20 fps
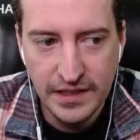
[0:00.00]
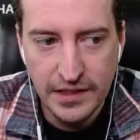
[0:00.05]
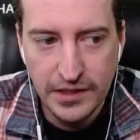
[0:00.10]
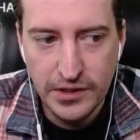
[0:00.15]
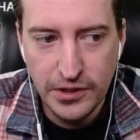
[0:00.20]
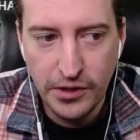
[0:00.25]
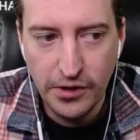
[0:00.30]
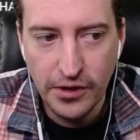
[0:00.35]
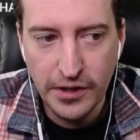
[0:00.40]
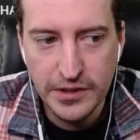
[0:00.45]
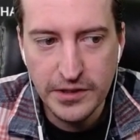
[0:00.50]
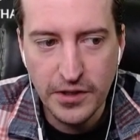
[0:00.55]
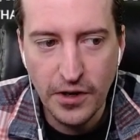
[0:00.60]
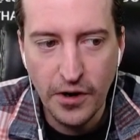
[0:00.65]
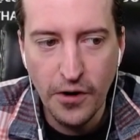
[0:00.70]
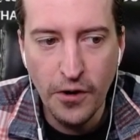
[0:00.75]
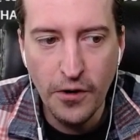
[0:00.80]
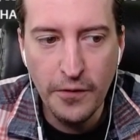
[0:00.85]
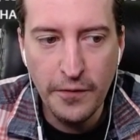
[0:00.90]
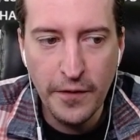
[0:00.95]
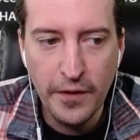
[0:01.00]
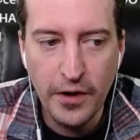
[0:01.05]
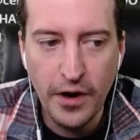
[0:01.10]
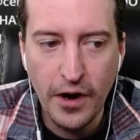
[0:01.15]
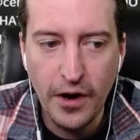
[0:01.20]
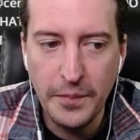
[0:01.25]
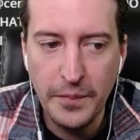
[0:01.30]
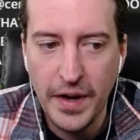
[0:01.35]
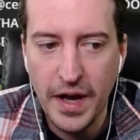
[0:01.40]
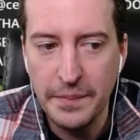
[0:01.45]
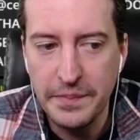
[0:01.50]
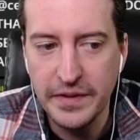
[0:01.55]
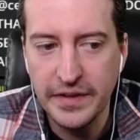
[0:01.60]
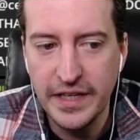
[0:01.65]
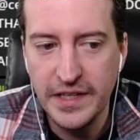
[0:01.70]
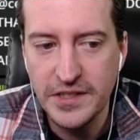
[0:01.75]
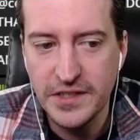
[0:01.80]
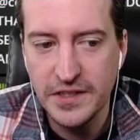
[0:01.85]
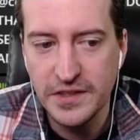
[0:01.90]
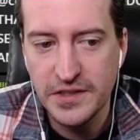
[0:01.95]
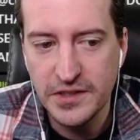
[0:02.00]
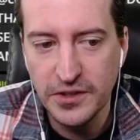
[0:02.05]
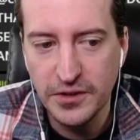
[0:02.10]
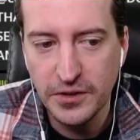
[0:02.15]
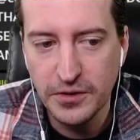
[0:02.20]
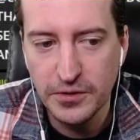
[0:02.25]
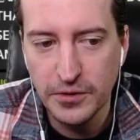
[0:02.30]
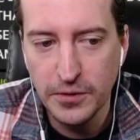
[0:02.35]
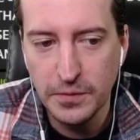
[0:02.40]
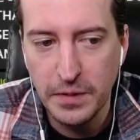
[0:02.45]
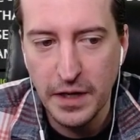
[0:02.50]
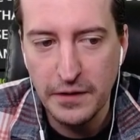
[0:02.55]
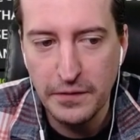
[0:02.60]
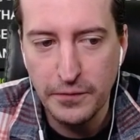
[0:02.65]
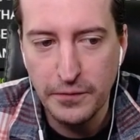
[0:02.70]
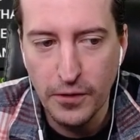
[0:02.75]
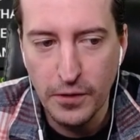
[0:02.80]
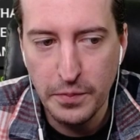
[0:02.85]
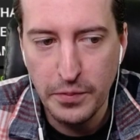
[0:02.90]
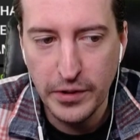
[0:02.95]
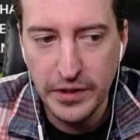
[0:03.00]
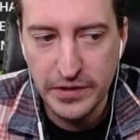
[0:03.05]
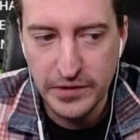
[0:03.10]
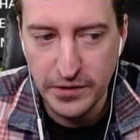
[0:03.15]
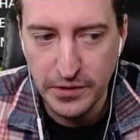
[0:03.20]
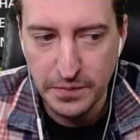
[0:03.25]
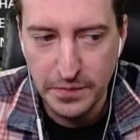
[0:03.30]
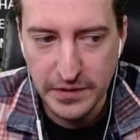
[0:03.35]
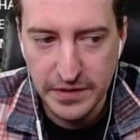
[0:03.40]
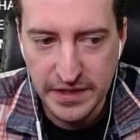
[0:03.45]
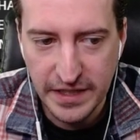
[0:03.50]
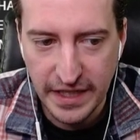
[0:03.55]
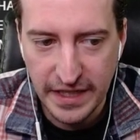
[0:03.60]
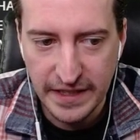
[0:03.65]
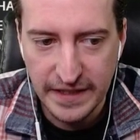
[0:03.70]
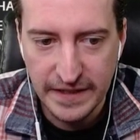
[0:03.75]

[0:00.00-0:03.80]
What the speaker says: New York's overall population still grew by 4.2%.